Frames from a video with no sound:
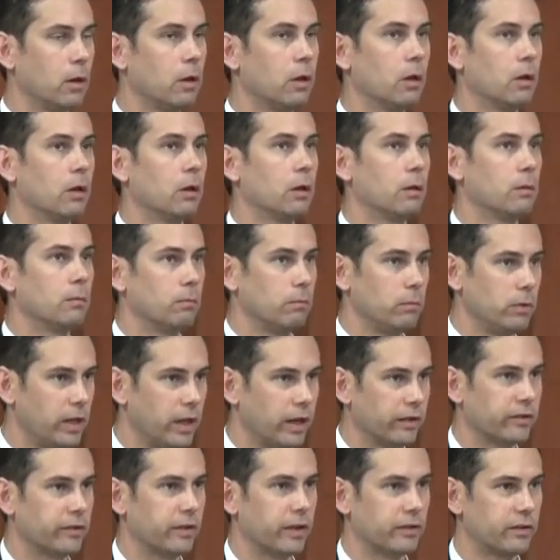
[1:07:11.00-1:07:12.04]
So
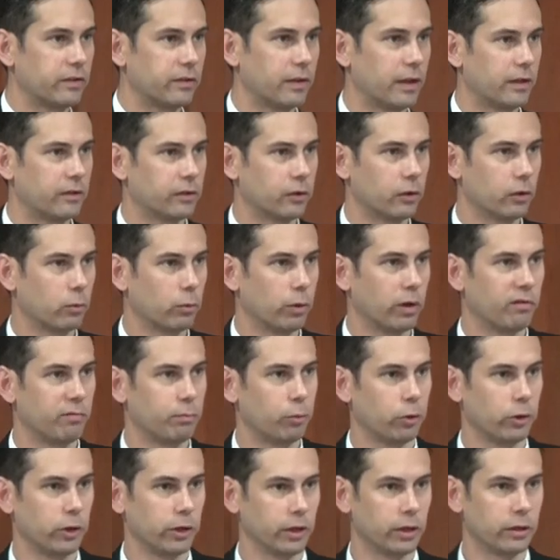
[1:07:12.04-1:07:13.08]
yes, that's that's a good way of
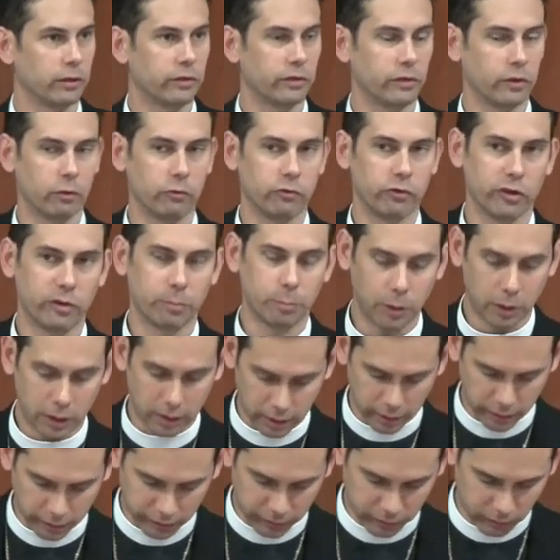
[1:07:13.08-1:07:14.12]
putting it. So just
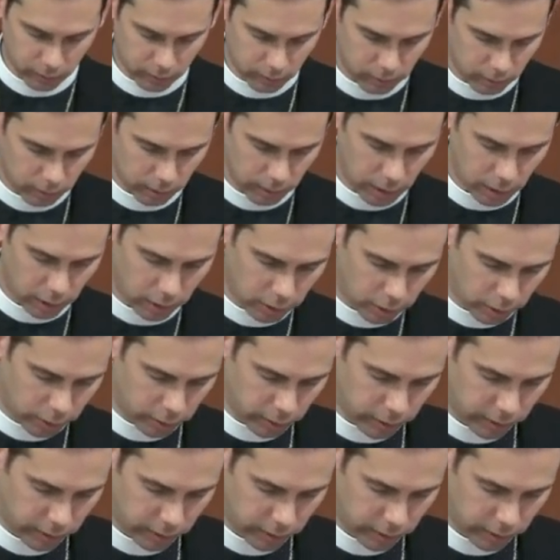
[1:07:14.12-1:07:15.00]
because Gerhard